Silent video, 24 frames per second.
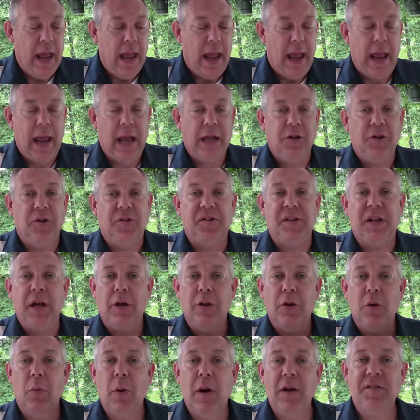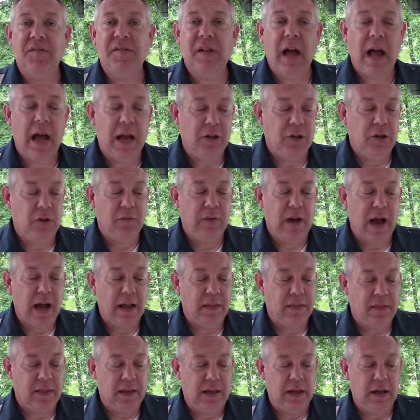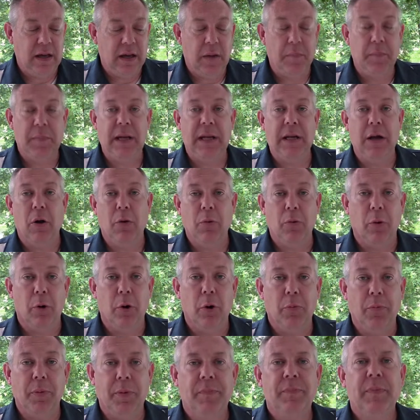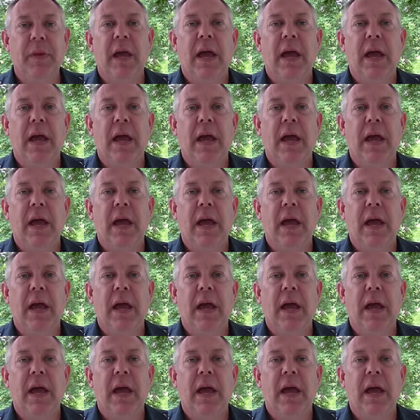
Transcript: And you see on the one side, you've got the amino group.